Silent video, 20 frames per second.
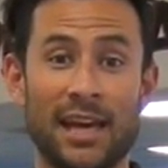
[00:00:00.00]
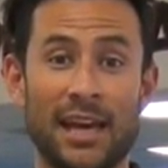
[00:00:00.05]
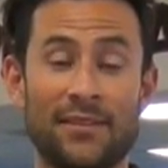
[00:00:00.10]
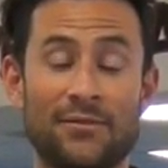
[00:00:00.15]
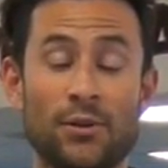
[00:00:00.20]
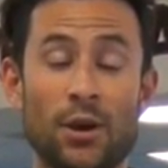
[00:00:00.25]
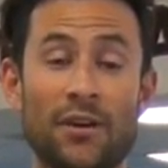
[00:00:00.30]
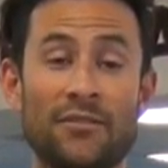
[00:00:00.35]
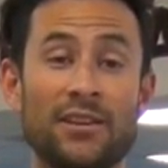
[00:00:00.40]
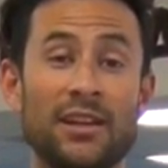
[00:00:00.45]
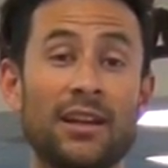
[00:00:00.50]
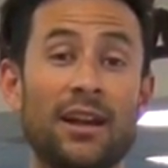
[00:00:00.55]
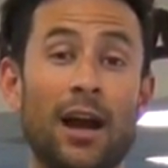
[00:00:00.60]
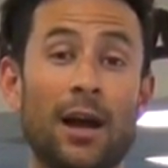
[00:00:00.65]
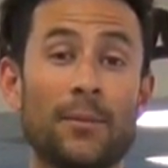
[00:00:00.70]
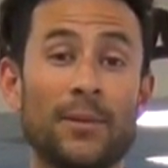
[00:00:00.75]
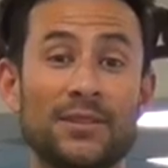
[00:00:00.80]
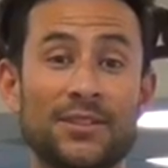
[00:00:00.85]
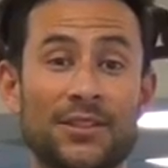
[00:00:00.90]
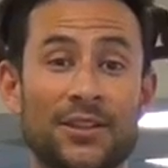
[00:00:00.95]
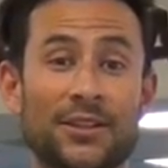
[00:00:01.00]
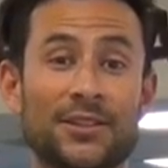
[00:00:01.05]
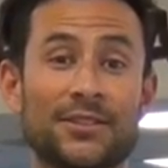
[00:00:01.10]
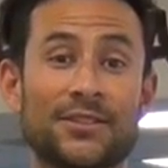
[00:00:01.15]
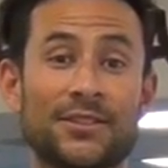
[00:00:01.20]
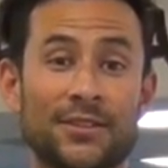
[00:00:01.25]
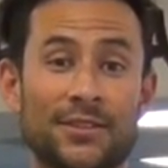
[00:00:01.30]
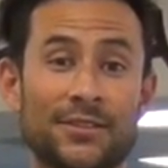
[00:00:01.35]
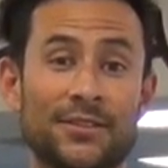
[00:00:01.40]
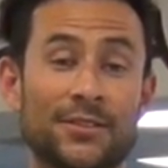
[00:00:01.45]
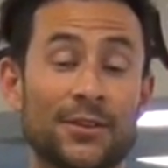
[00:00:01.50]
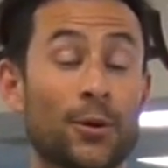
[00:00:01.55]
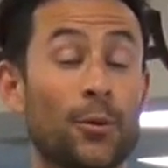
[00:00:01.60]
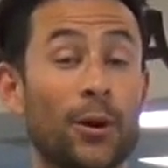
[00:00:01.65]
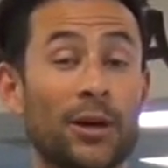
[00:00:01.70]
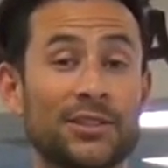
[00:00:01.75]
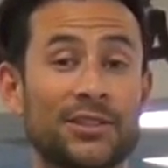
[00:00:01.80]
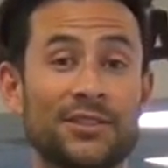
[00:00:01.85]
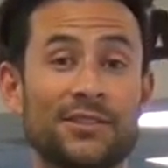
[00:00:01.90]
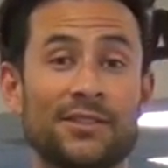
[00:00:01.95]
If you have any comments or concerns or
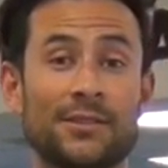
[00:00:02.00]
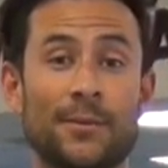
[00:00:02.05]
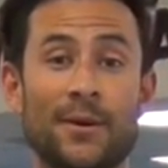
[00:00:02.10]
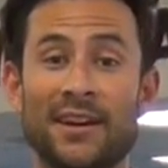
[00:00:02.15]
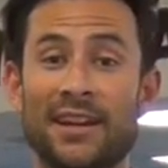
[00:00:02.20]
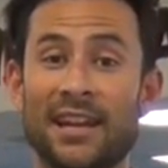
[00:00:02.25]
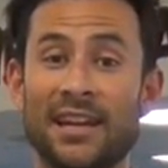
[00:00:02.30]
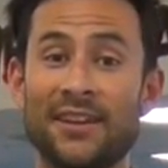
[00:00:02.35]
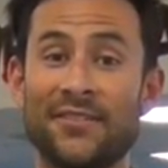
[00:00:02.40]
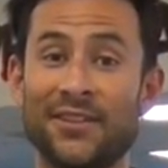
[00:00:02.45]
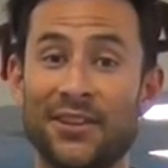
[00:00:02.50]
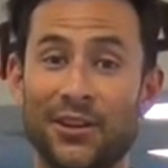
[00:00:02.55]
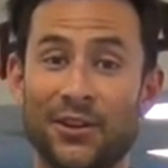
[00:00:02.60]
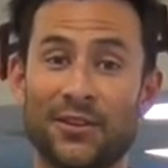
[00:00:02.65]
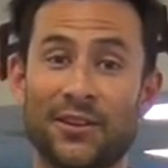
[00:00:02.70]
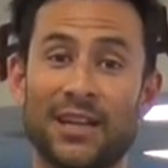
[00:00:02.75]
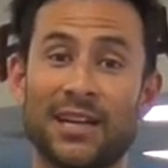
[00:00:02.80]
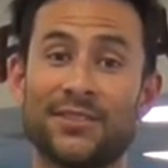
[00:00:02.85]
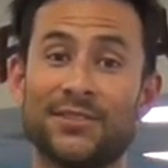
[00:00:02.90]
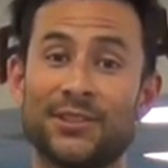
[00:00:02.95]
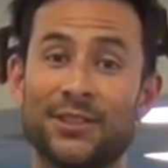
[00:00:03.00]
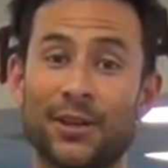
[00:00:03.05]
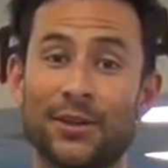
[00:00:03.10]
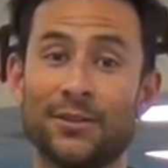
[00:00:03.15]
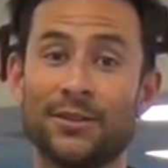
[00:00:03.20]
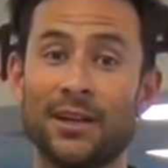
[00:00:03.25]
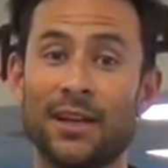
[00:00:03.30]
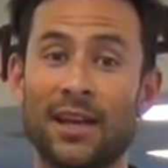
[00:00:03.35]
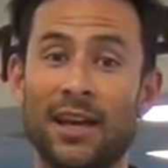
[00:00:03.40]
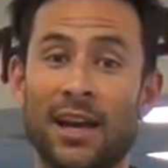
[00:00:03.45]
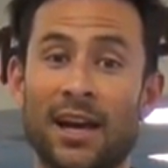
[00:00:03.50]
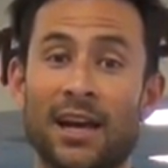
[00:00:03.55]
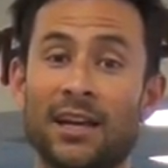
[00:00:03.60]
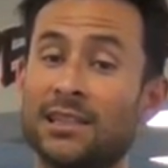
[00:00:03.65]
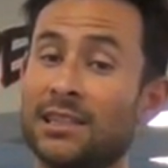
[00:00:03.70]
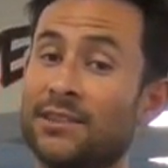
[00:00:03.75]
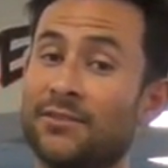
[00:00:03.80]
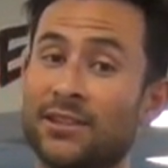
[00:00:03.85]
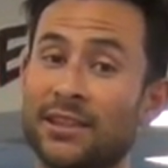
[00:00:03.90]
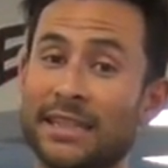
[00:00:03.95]
questions about any video that I've shown,
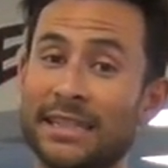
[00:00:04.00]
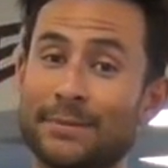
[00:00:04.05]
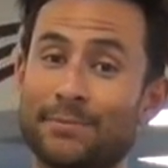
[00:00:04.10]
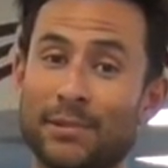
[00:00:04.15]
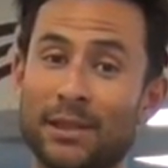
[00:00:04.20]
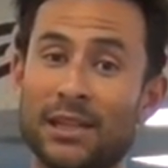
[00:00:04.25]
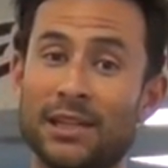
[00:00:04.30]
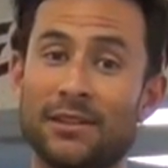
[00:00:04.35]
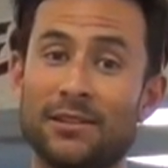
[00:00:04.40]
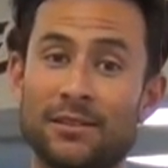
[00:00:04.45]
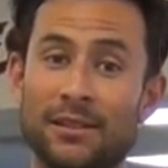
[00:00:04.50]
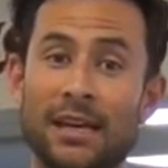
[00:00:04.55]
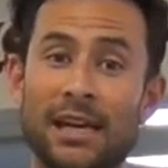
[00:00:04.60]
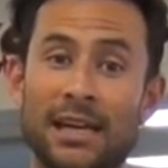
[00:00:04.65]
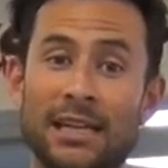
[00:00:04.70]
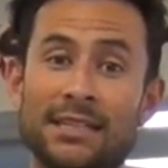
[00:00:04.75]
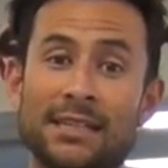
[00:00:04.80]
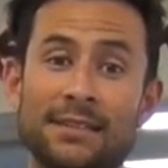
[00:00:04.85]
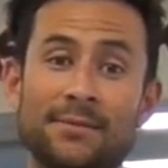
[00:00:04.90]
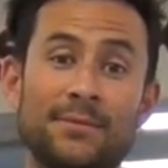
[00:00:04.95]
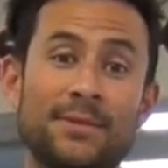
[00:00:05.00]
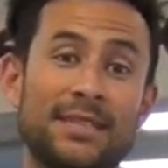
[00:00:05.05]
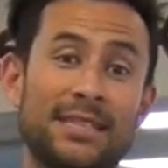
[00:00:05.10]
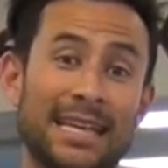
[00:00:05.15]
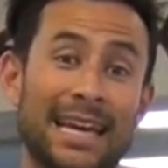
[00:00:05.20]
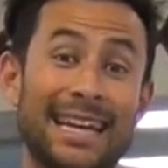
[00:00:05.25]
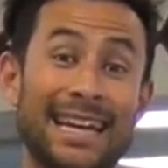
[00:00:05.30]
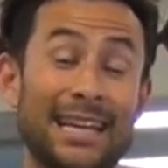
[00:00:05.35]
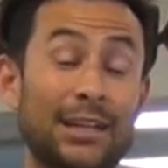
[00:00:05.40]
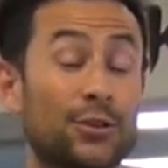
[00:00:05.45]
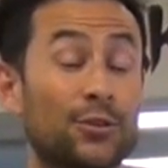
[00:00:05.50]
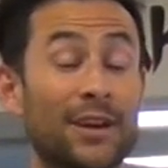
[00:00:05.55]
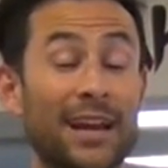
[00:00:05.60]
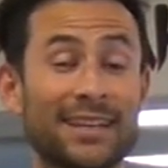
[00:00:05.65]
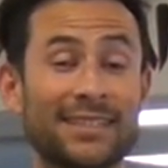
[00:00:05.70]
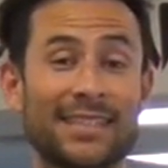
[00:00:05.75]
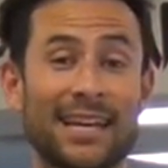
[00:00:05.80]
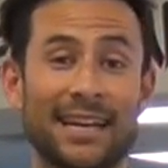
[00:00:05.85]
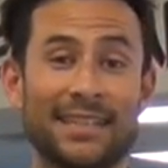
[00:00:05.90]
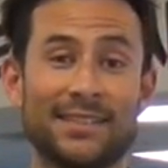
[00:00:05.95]
I'll leave a link below to send a
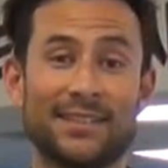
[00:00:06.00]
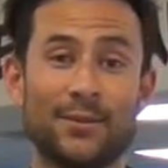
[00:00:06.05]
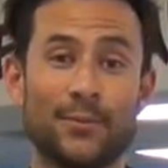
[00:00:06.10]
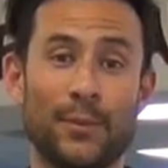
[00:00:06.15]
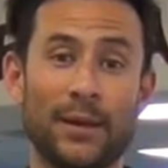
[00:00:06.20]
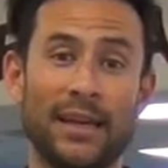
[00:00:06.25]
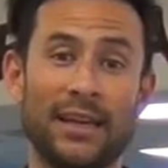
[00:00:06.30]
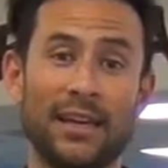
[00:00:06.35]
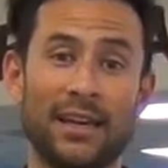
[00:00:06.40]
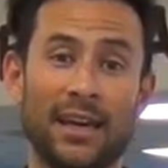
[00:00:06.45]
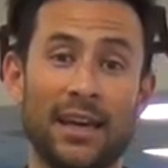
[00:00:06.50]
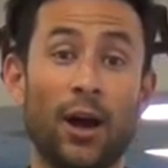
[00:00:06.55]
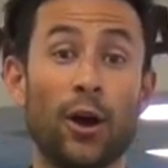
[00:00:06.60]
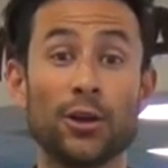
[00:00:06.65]
direct text to me.